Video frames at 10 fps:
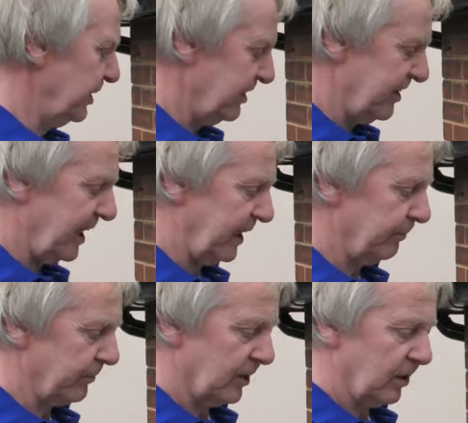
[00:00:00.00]
it
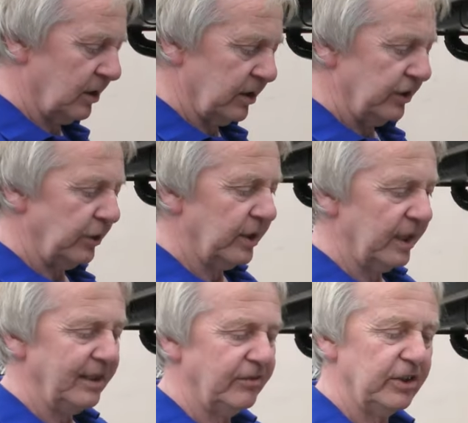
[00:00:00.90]
down, you could
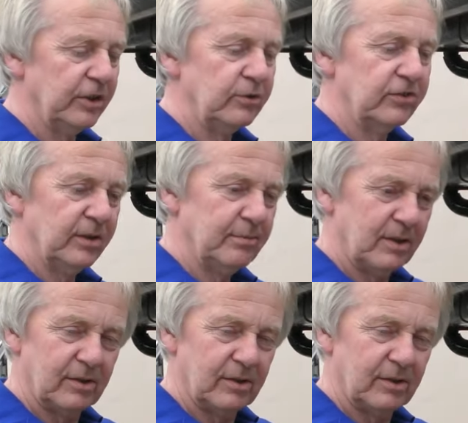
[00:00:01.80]
either use some